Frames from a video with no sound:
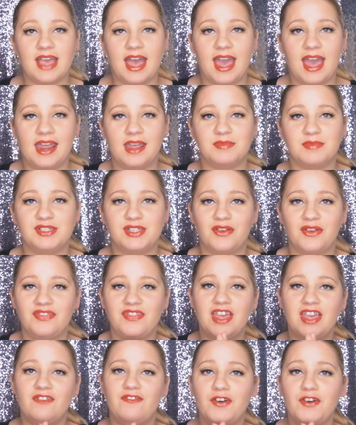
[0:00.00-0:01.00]
I am so
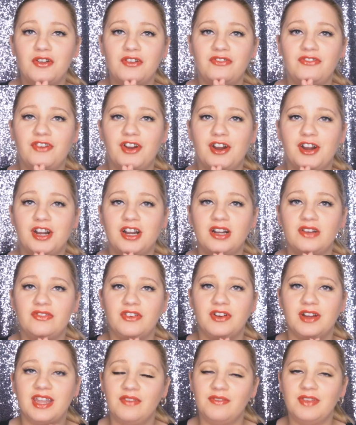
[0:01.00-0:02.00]
thankful for her
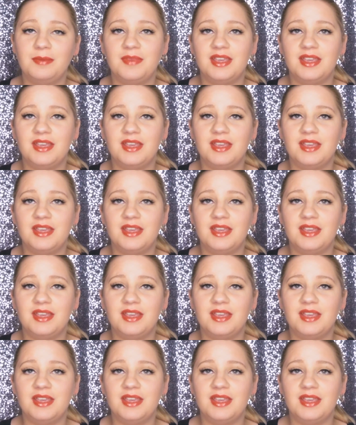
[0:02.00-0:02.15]
for giving